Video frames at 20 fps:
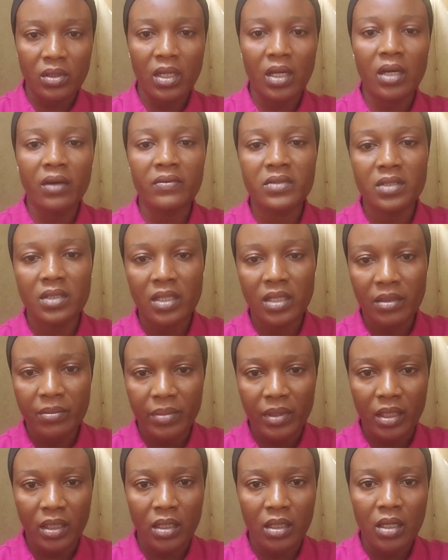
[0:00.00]
You have to lay
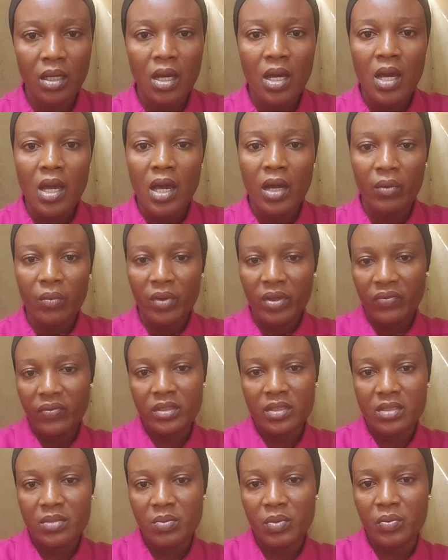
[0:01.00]
back and wait
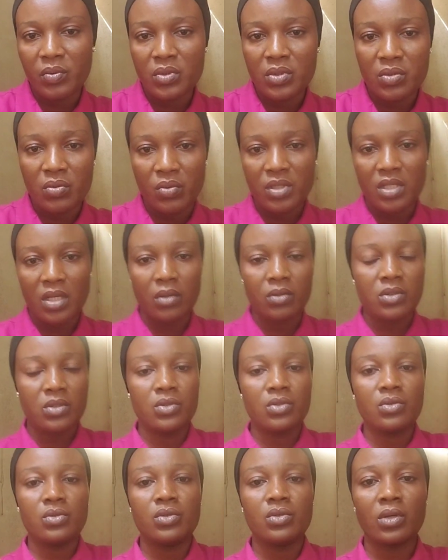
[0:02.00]
for these people to reach out
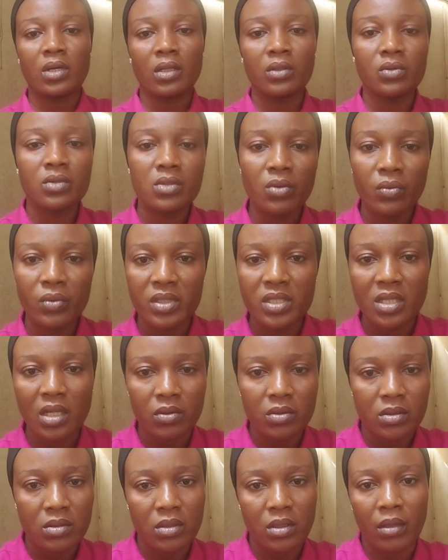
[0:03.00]
to you. You can also reach
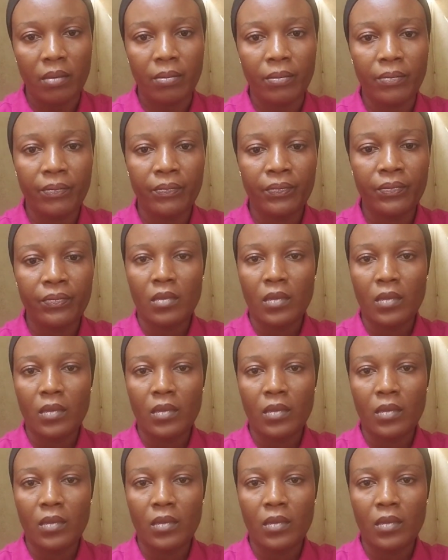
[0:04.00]
out to them.